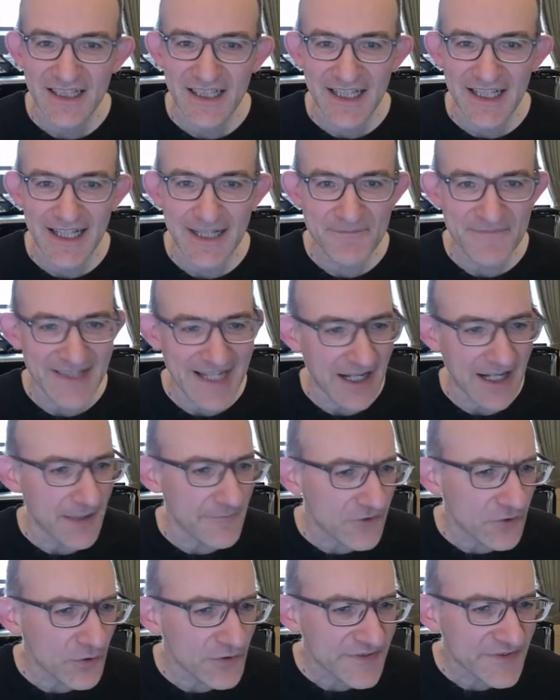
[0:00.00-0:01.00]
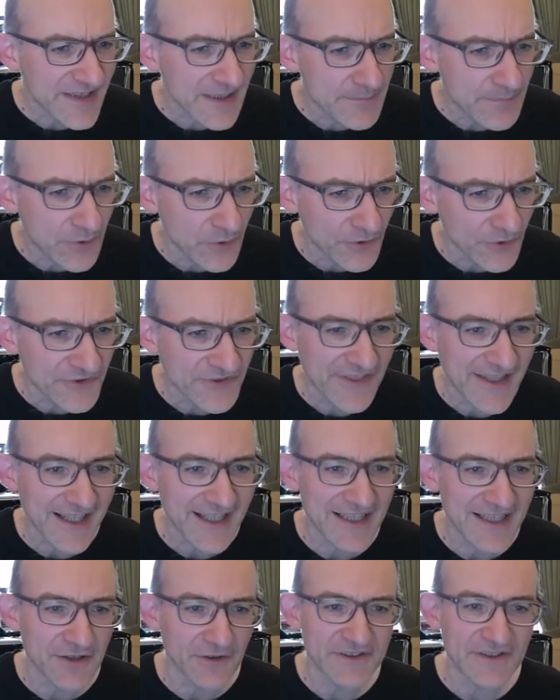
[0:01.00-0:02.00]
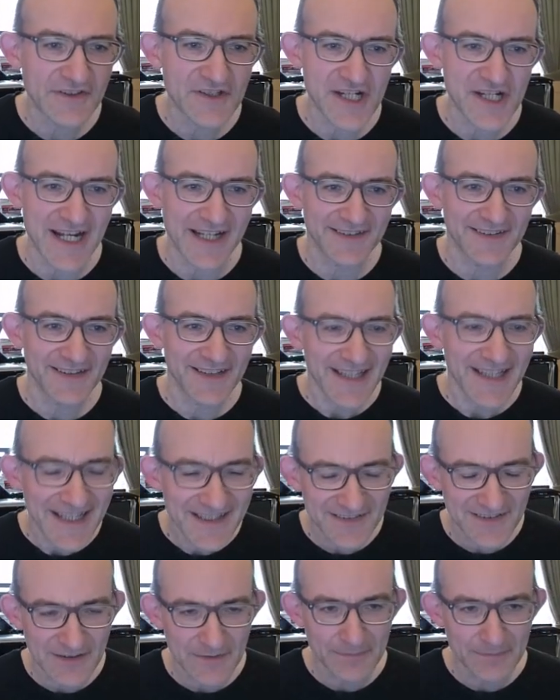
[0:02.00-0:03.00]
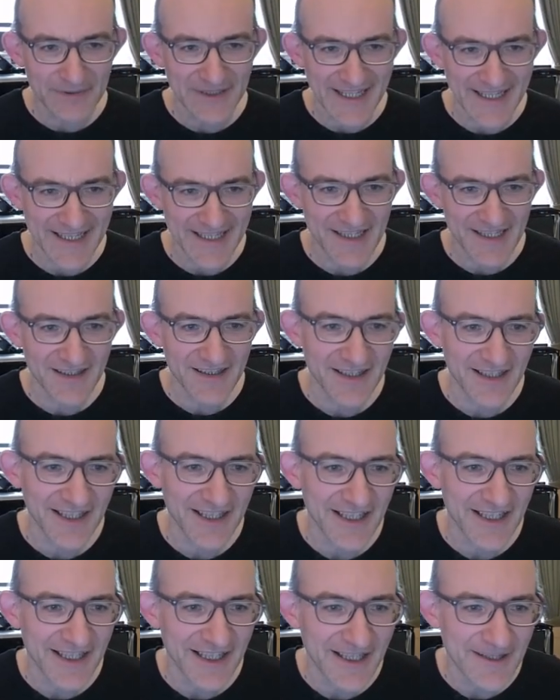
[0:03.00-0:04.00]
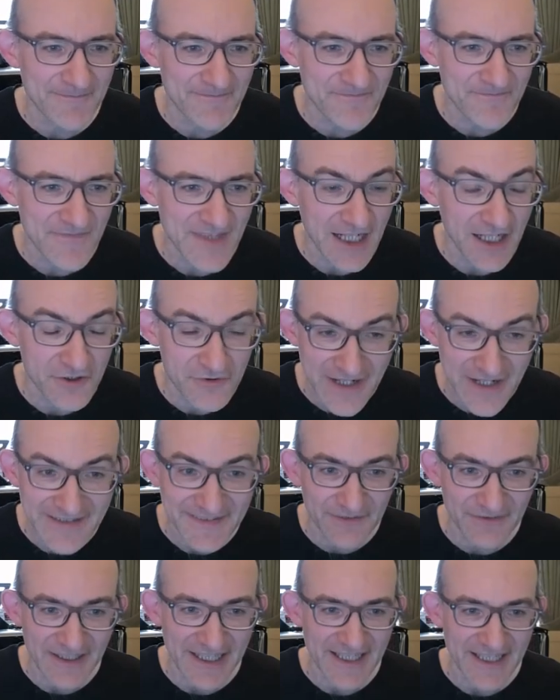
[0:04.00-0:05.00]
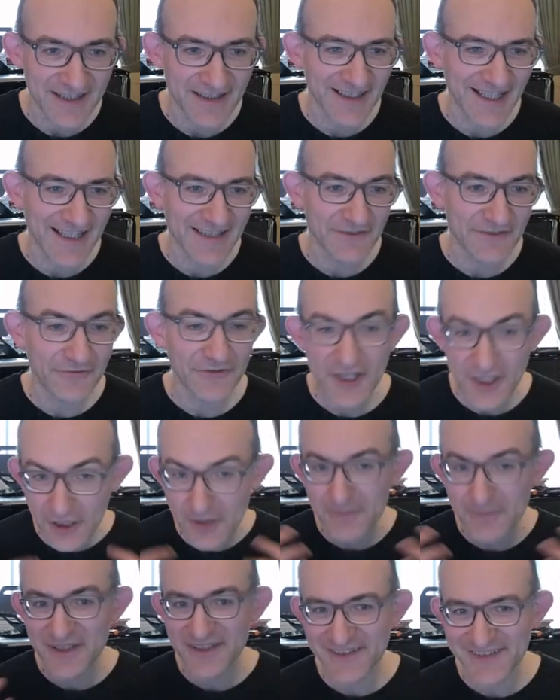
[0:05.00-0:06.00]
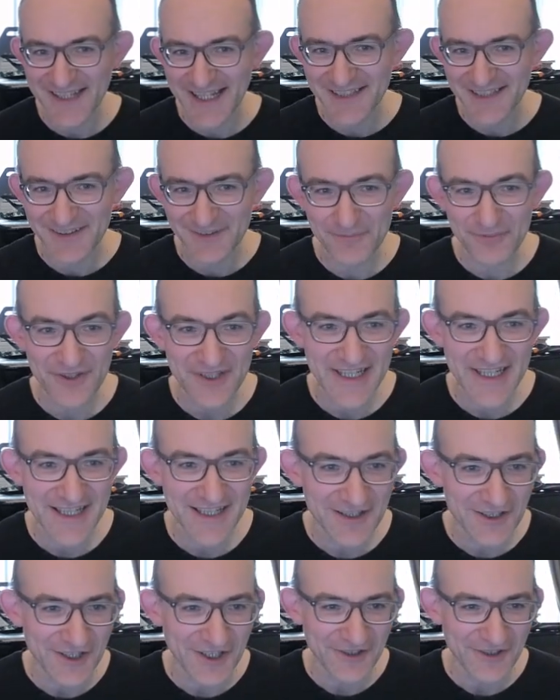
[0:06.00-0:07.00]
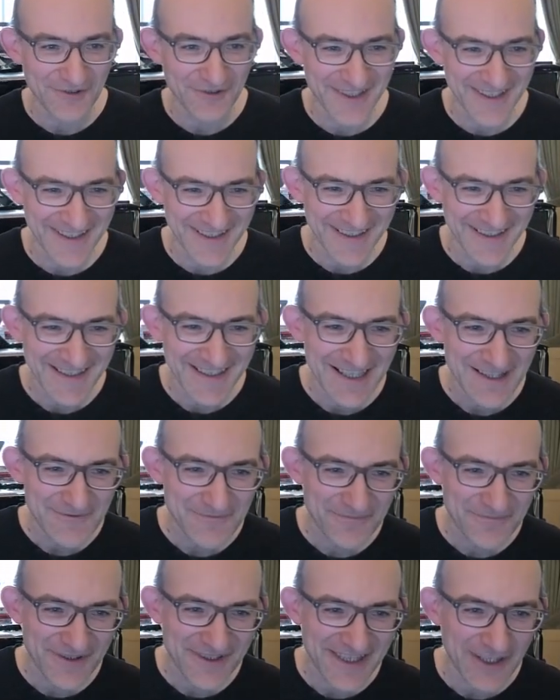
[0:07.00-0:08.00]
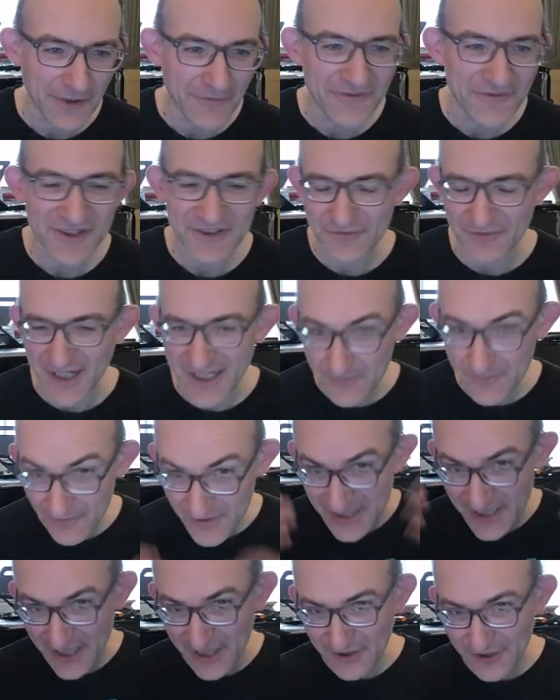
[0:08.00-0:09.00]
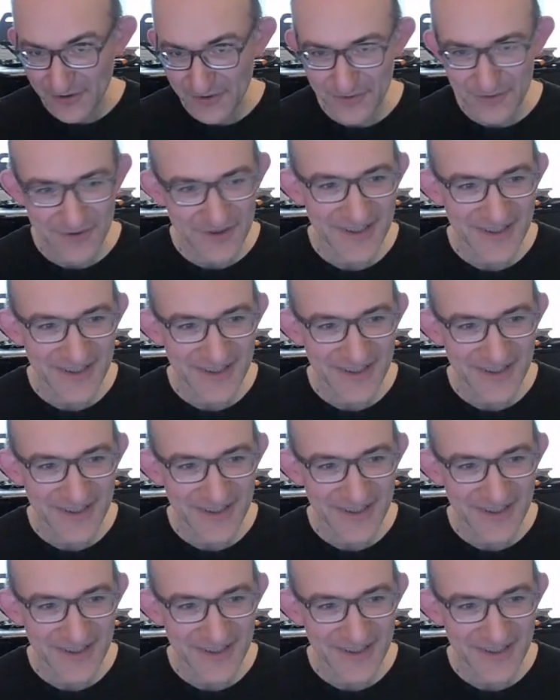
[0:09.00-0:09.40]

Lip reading: Now, of course, the important thing in odds chess is to play aggressively, and for humans that's pretty pretty obvious, right? We know